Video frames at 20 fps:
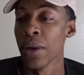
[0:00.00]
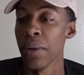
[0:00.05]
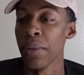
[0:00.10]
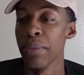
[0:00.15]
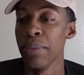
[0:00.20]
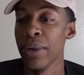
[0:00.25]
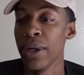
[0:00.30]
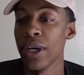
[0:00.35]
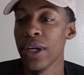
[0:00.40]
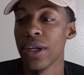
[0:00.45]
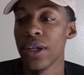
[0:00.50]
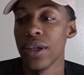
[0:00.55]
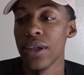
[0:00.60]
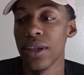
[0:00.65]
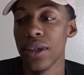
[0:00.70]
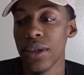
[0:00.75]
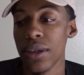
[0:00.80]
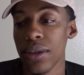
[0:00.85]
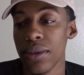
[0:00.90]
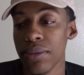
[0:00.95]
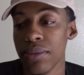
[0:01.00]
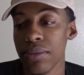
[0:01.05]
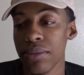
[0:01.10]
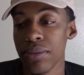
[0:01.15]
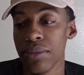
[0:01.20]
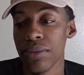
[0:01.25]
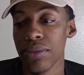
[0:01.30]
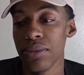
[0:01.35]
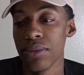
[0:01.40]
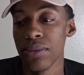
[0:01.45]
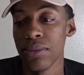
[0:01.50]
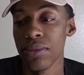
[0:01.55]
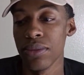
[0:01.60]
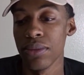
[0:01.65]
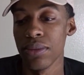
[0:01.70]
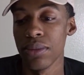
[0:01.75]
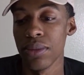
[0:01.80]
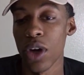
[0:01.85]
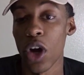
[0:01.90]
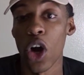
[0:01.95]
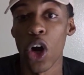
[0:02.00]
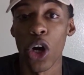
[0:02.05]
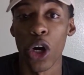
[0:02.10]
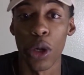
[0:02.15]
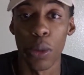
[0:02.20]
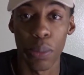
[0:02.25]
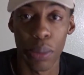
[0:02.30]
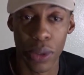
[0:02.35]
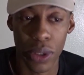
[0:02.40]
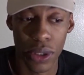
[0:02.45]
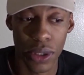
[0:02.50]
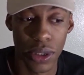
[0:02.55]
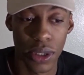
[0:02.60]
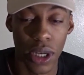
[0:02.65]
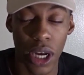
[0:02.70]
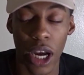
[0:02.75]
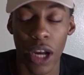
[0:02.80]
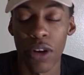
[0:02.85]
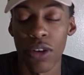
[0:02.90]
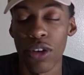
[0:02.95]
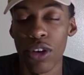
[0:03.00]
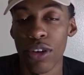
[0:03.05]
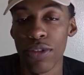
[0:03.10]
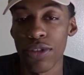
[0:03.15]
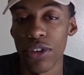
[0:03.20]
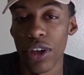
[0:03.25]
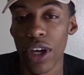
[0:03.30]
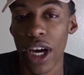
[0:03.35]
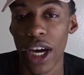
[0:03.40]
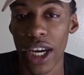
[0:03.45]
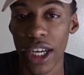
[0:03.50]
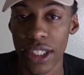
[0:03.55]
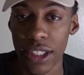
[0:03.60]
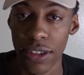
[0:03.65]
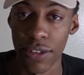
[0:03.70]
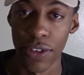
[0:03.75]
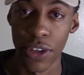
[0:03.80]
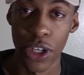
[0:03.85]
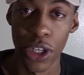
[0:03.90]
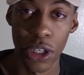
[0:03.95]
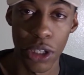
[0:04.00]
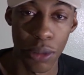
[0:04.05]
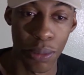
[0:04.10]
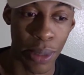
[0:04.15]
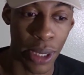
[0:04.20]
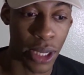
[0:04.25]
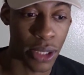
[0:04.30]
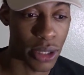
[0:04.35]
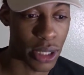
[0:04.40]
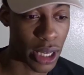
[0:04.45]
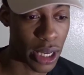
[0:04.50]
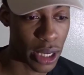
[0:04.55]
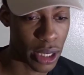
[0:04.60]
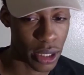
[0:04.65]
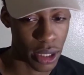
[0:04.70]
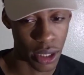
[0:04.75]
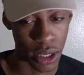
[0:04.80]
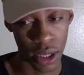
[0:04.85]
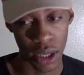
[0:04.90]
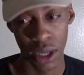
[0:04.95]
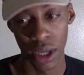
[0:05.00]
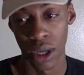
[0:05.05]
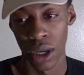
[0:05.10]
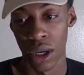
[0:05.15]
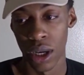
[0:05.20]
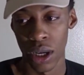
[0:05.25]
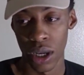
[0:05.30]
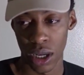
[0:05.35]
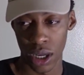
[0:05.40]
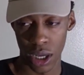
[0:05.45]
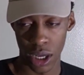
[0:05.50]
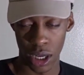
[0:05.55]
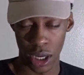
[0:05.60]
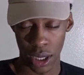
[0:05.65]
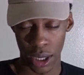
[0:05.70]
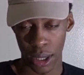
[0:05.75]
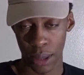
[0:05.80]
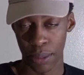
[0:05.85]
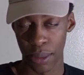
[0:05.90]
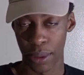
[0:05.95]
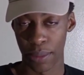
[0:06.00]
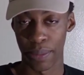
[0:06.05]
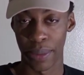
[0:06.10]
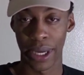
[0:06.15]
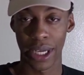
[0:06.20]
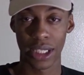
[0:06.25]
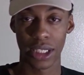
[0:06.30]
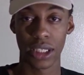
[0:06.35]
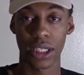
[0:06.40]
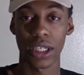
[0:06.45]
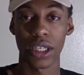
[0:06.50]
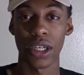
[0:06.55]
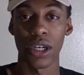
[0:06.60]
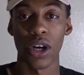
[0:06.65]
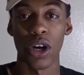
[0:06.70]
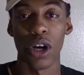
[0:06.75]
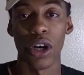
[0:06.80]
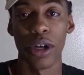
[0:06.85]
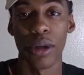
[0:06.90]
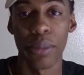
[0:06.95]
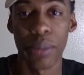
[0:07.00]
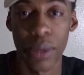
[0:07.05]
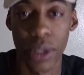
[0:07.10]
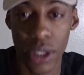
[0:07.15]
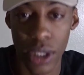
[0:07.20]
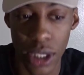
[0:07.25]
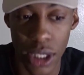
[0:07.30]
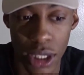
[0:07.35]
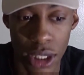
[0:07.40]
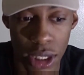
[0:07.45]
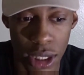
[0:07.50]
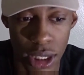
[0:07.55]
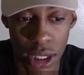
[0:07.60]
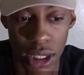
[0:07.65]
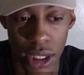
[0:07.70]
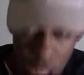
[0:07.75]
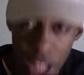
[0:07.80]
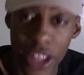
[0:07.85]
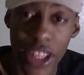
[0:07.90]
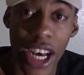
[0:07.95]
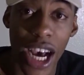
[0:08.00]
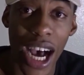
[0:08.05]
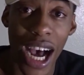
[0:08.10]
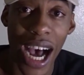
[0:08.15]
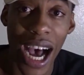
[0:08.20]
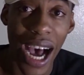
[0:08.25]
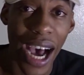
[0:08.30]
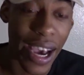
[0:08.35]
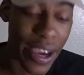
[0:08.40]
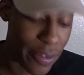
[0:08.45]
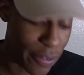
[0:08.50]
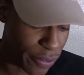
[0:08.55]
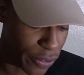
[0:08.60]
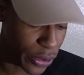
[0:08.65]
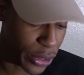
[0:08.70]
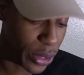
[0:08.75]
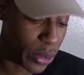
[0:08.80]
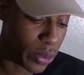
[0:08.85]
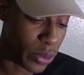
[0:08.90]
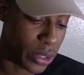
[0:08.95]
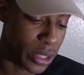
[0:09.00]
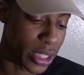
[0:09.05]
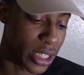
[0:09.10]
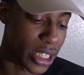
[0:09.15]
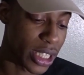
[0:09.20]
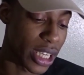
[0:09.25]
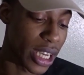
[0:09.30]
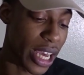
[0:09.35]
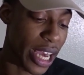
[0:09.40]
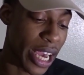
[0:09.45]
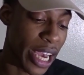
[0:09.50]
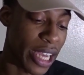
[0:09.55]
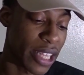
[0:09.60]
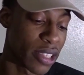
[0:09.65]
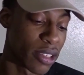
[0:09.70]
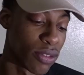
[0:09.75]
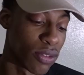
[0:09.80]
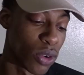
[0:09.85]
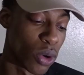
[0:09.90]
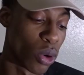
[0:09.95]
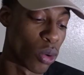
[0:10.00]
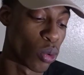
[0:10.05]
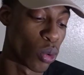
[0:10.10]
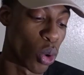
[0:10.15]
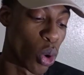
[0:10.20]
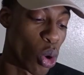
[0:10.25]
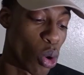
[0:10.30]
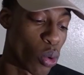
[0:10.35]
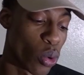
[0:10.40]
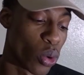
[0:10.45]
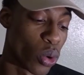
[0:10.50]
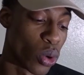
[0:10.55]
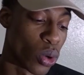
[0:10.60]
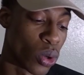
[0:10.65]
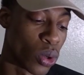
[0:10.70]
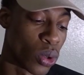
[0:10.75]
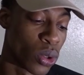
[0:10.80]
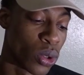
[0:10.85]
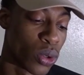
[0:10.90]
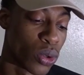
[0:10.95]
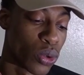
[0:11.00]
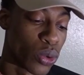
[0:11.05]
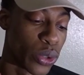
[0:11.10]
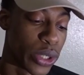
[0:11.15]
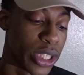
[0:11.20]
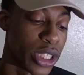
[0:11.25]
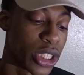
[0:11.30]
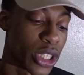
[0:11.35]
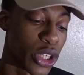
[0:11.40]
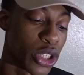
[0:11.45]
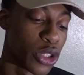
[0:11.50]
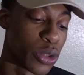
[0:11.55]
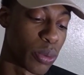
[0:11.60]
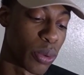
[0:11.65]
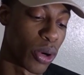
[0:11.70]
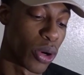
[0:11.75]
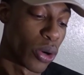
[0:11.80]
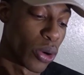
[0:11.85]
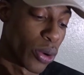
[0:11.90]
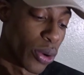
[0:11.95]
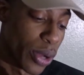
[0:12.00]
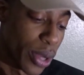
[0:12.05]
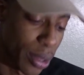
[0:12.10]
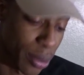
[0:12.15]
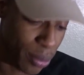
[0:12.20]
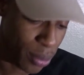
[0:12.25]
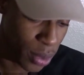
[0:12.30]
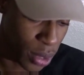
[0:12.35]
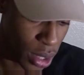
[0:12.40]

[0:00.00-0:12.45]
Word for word: But HAARP, I don't know if you guys have heard about that. But basically HAARP is the High Frequency Active Auroral Research Program.